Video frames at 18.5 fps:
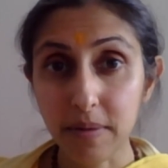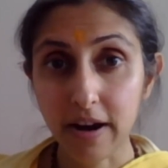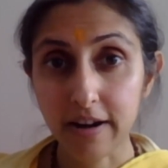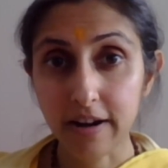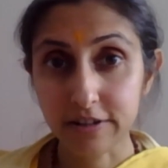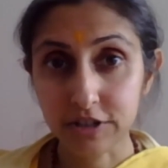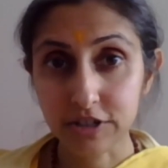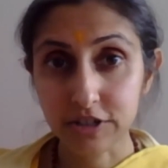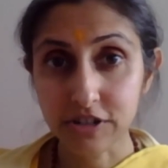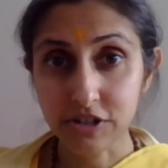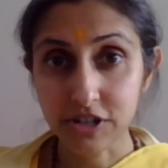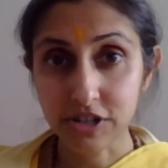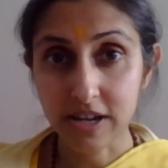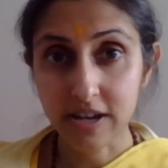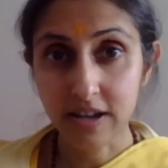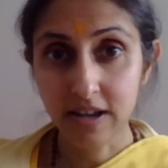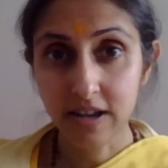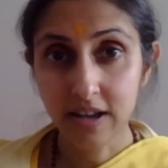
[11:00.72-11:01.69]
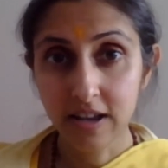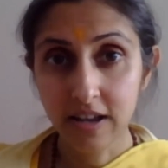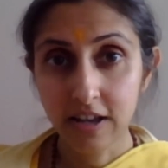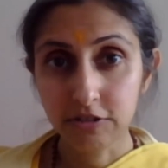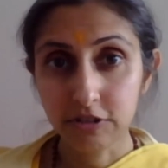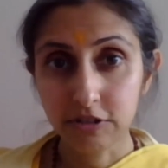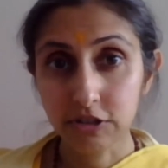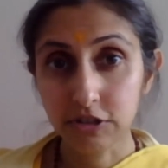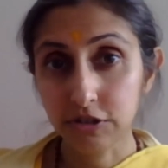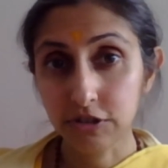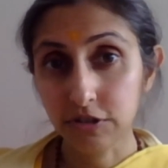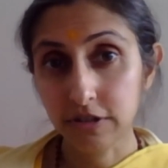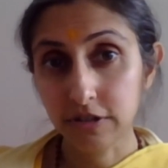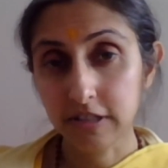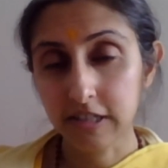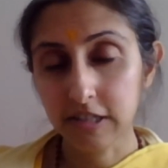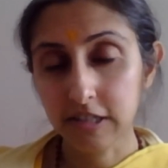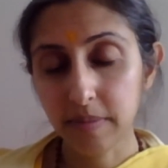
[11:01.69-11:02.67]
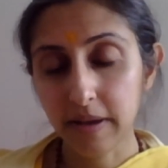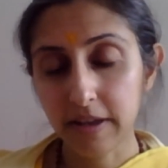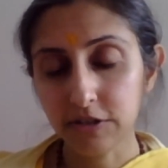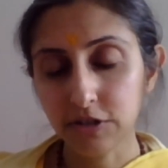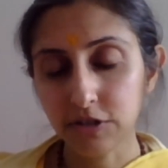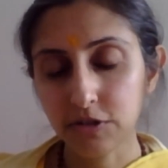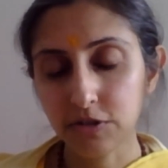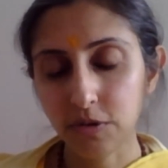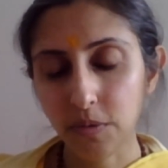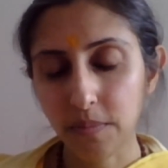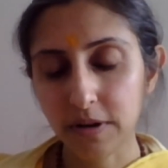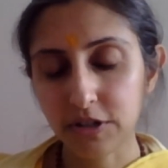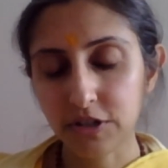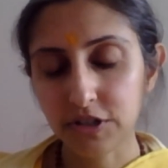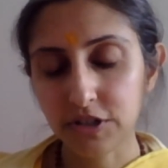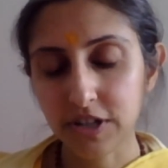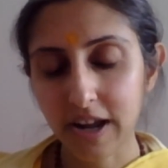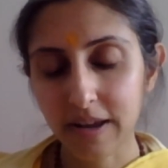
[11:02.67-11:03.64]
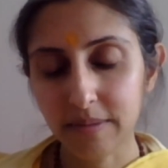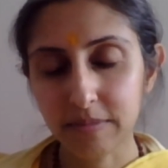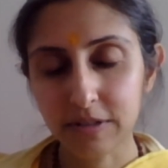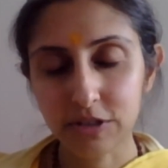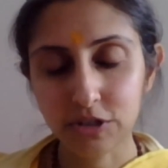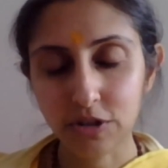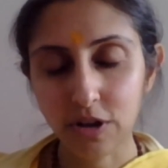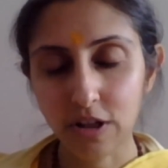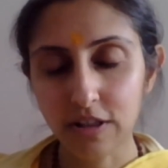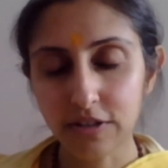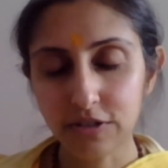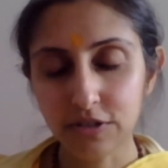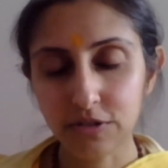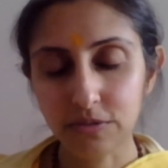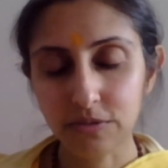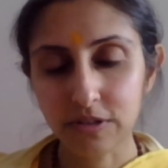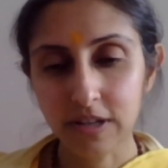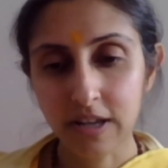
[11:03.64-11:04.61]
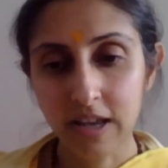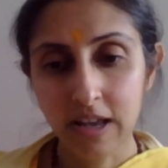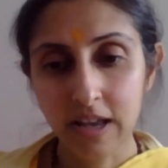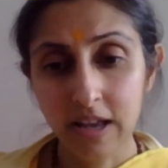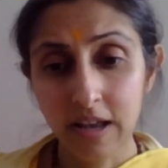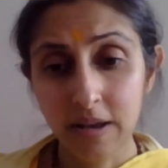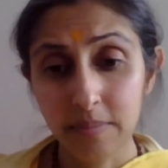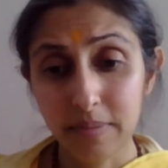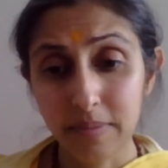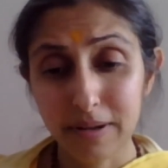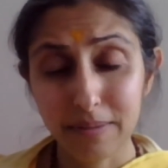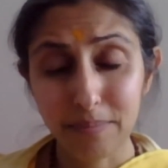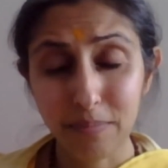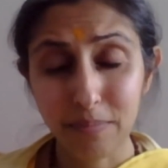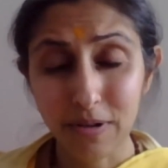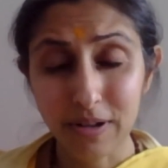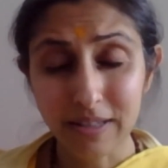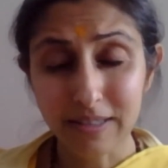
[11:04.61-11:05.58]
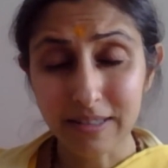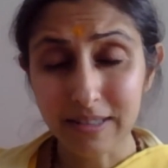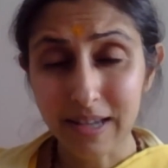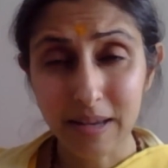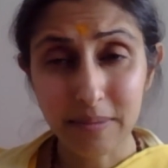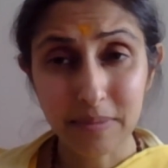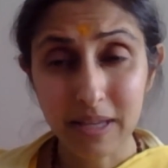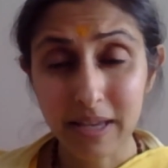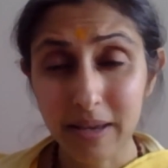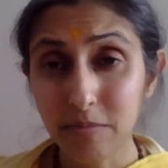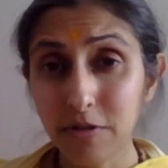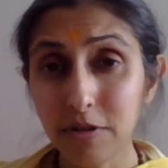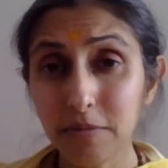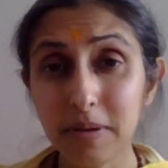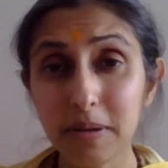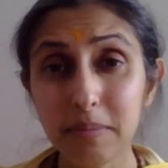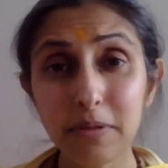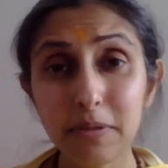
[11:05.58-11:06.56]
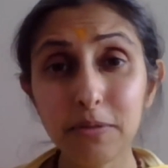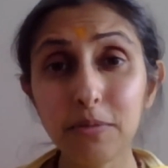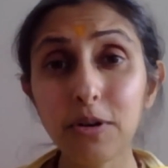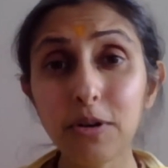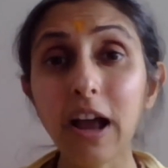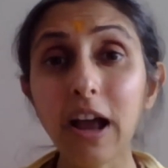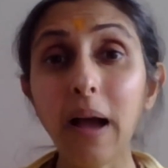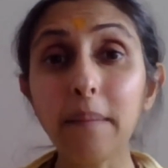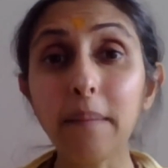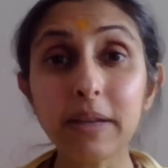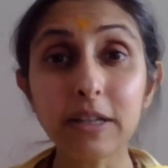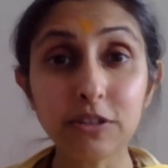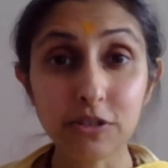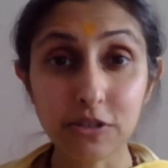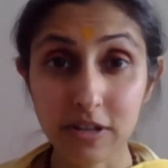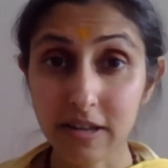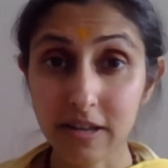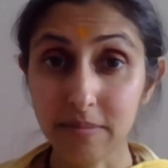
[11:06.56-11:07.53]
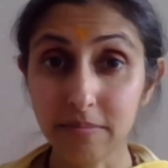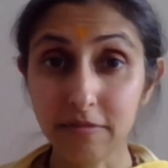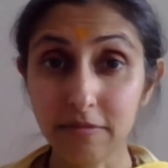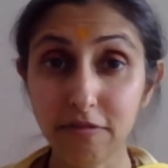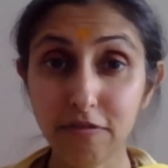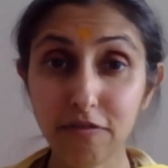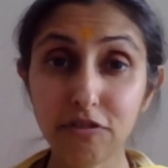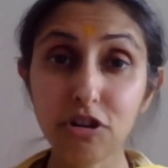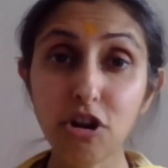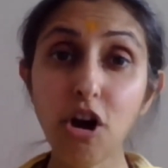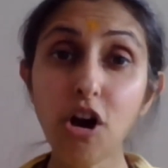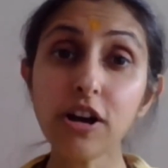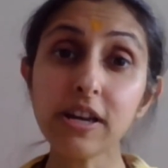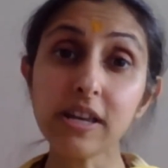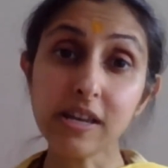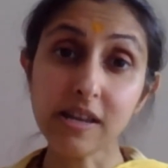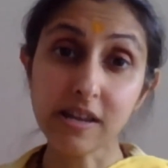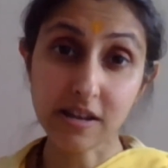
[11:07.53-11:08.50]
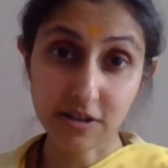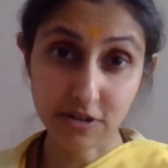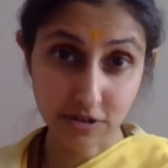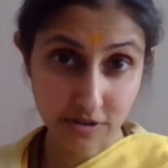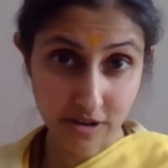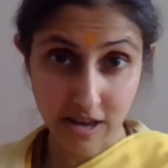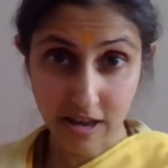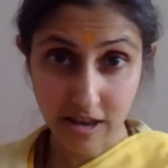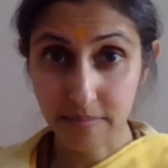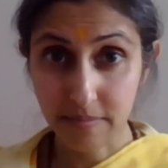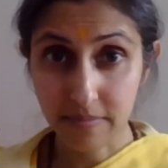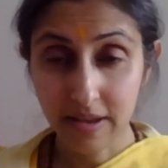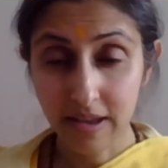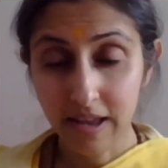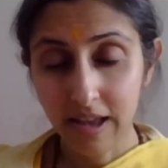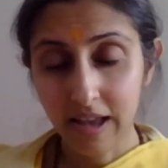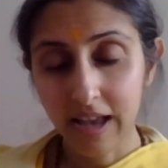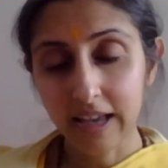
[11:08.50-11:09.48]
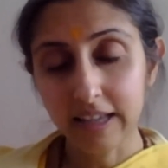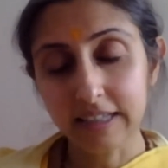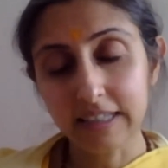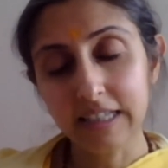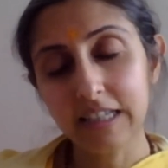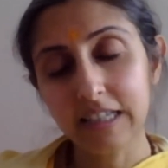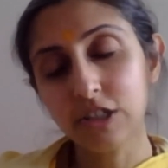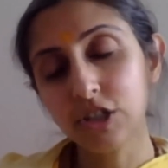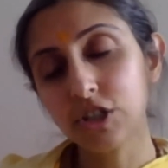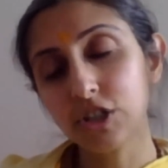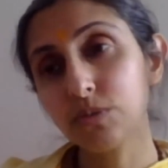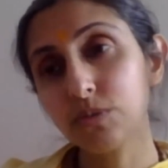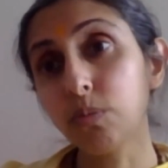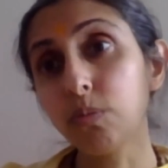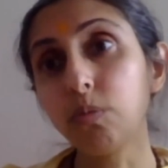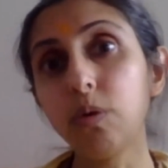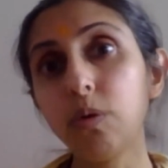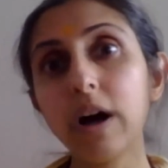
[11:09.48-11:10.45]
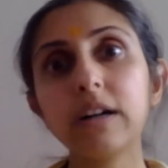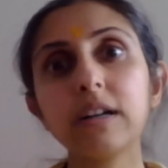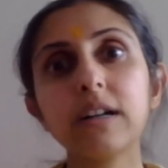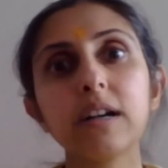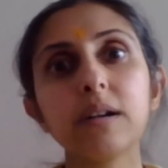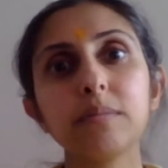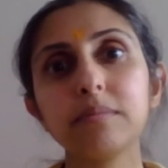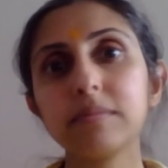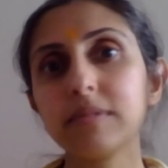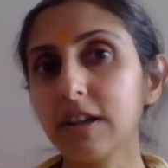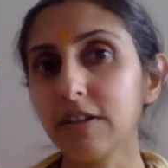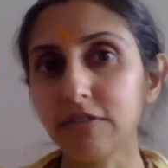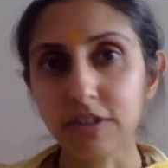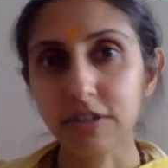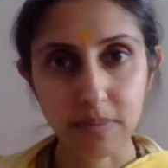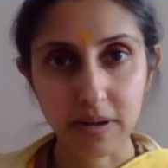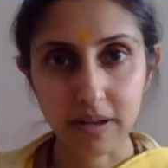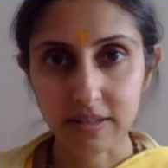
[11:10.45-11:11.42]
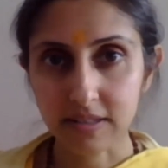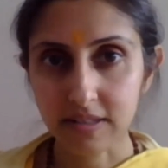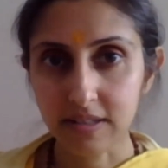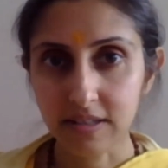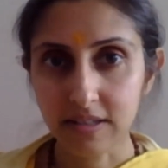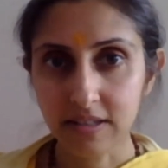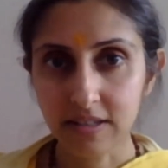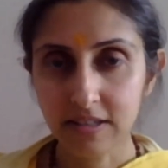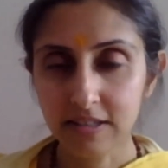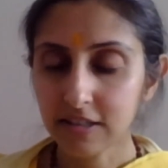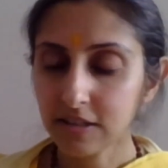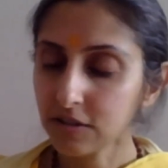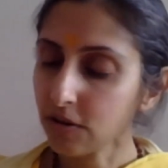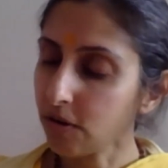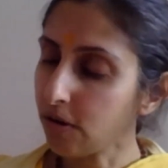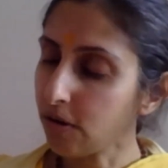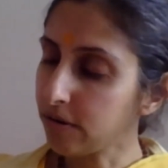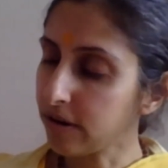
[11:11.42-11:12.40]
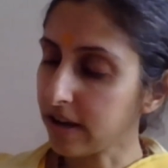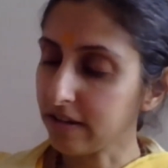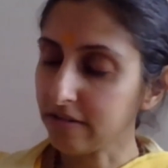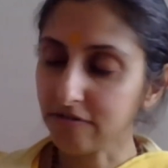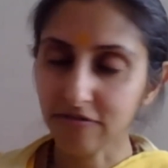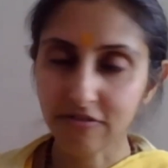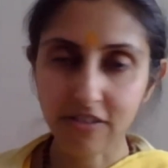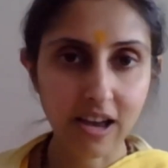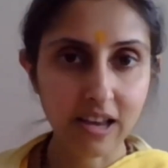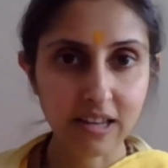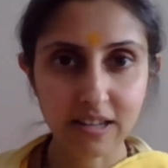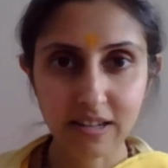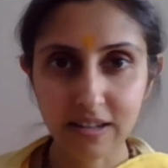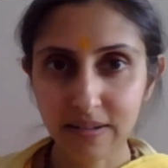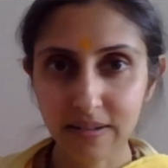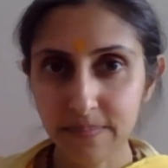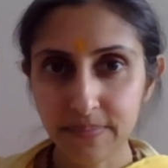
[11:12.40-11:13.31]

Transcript: Maharshi Ji, because he spent so much time in solitude, but a point in time came where people were coming to him, flocking to him, and he just welcomed everybody. Okay, fine.